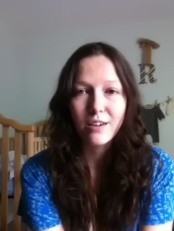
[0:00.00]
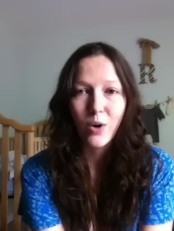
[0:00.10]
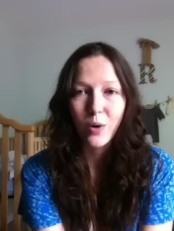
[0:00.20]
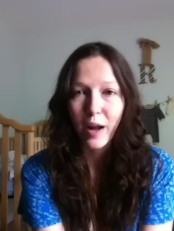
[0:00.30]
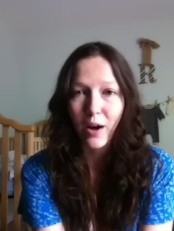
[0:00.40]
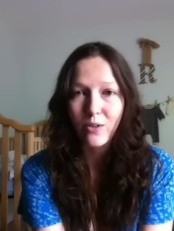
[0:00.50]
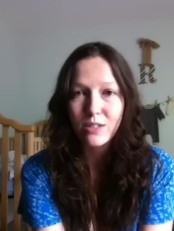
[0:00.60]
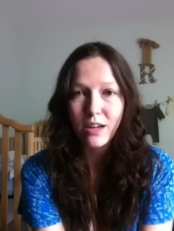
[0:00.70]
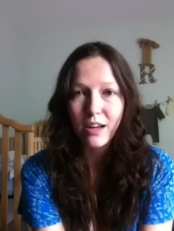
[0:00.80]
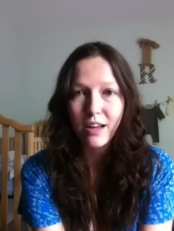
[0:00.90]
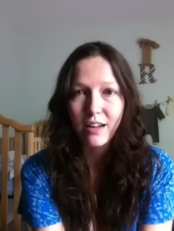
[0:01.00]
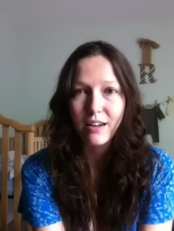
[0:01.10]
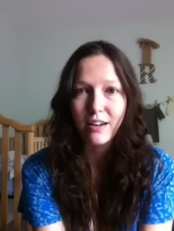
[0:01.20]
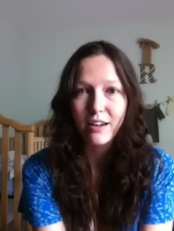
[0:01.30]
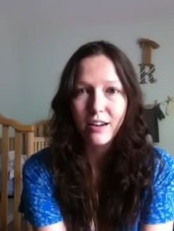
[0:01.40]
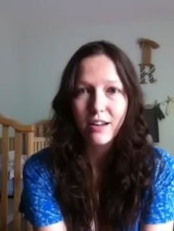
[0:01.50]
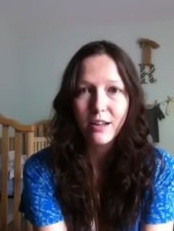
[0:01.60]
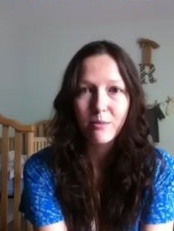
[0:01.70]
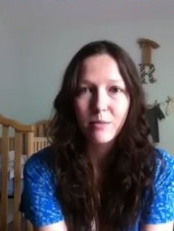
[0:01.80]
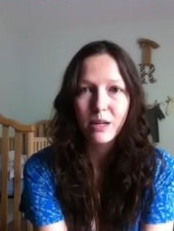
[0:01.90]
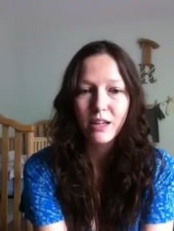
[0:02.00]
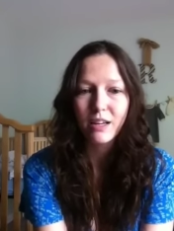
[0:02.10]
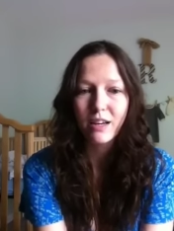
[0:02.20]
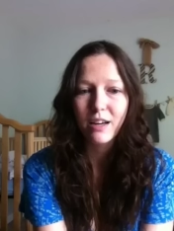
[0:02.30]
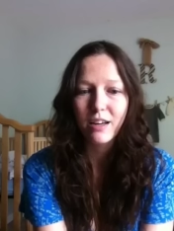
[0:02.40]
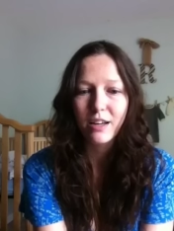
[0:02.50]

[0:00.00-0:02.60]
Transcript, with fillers: going out and him being,